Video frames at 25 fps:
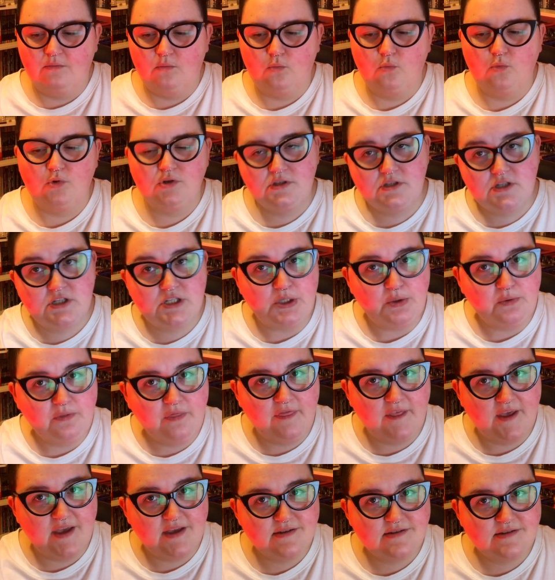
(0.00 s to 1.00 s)
would suit
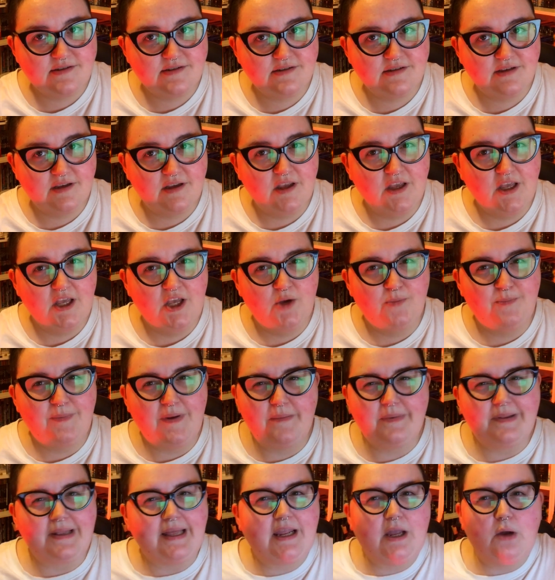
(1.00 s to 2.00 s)
this.
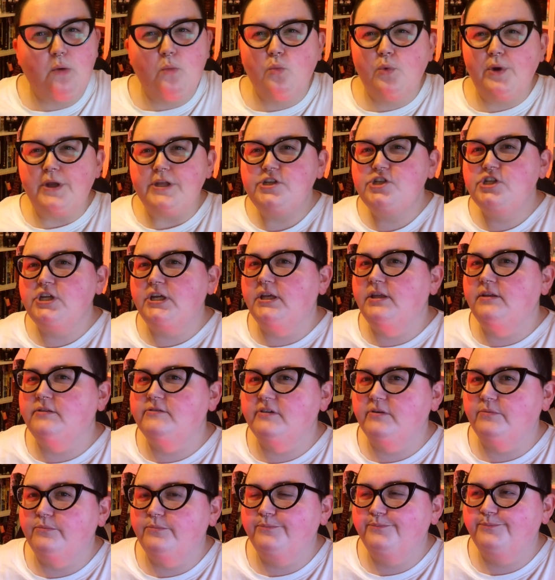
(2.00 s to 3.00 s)
Maybe like a witchy,
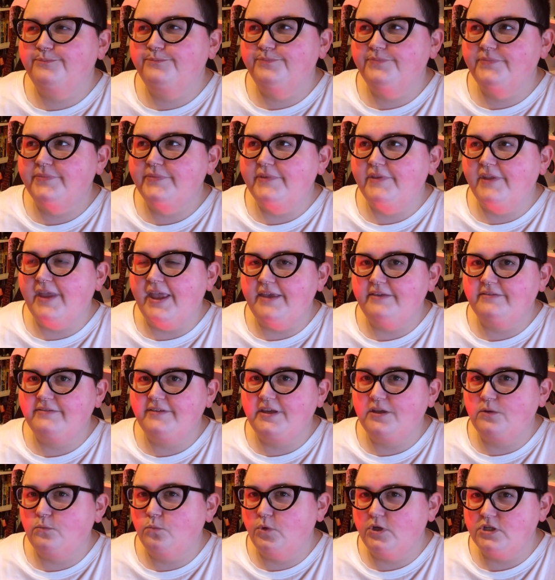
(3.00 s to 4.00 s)
something
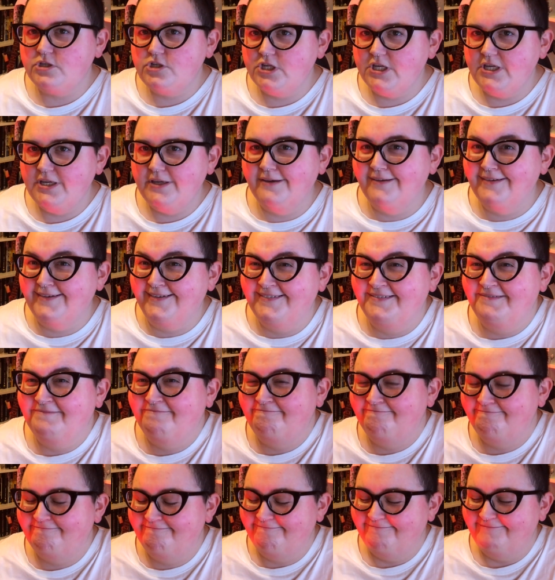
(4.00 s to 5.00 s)
tasty and witchy.
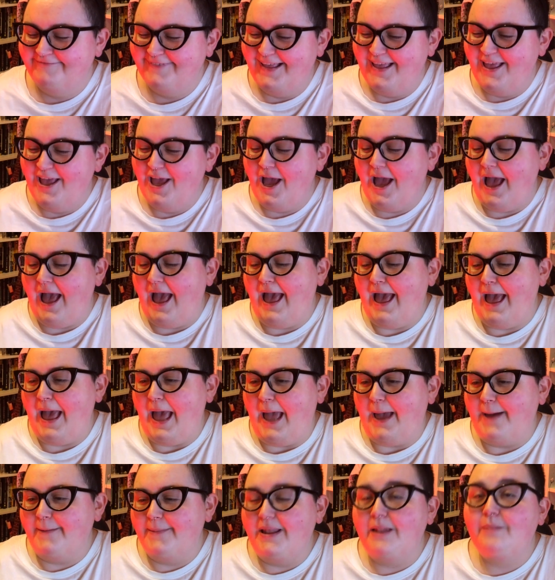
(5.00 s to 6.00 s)

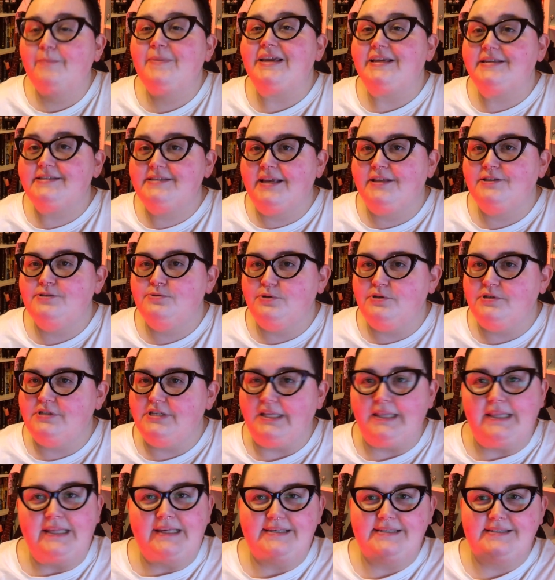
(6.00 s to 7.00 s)
it'll make sense when you
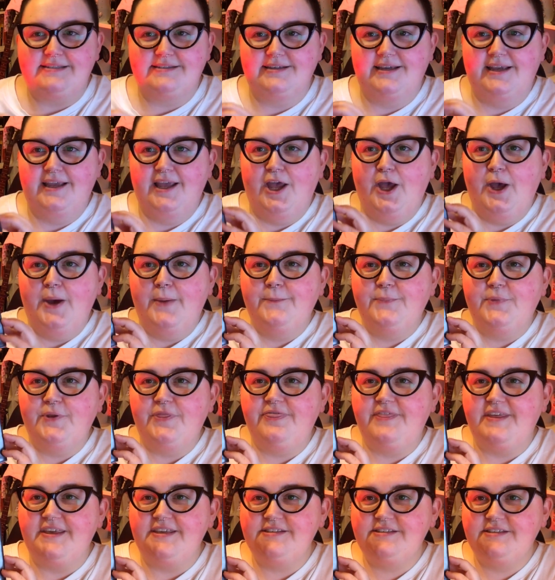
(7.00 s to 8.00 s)
see this.
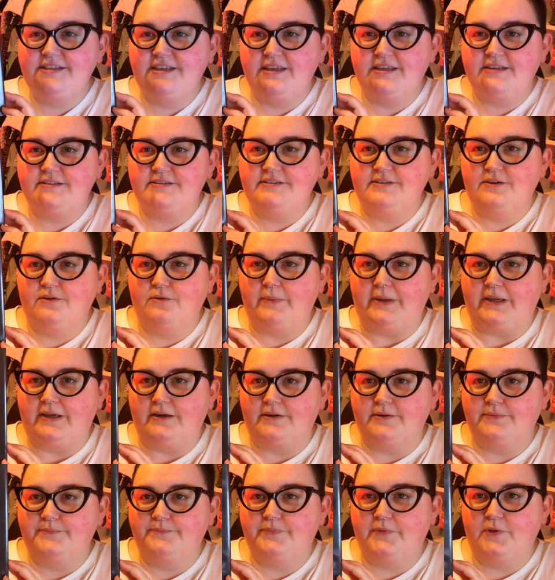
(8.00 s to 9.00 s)
But this is, oh my
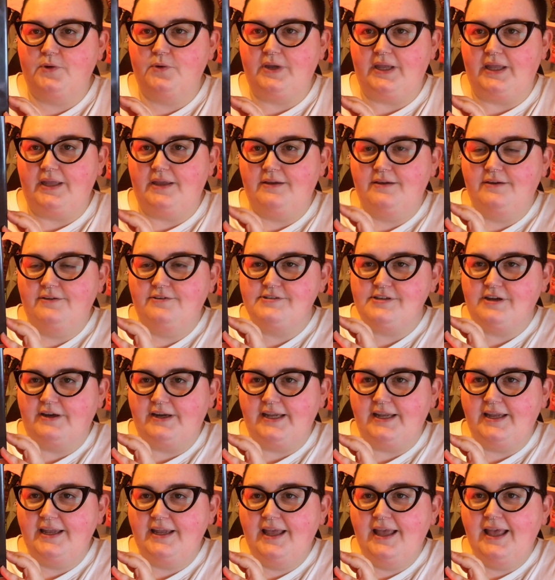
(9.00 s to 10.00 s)
god, okay,
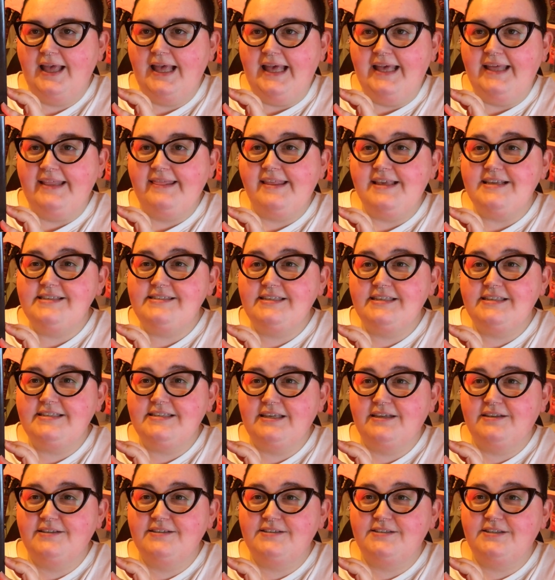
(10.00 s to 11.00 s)
sorry. This is
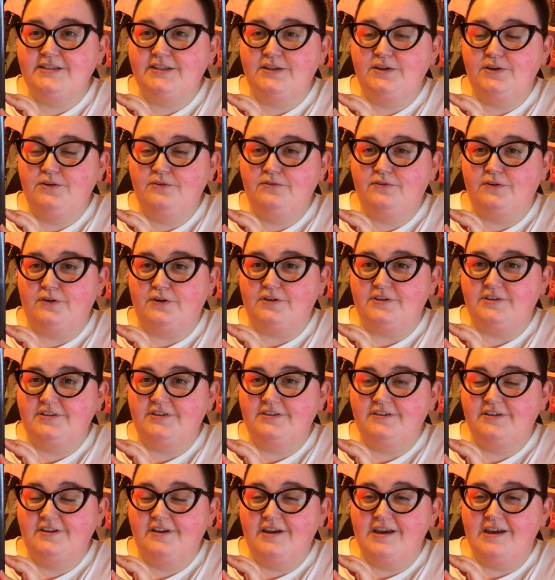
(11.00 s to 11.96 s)
Slewfoot,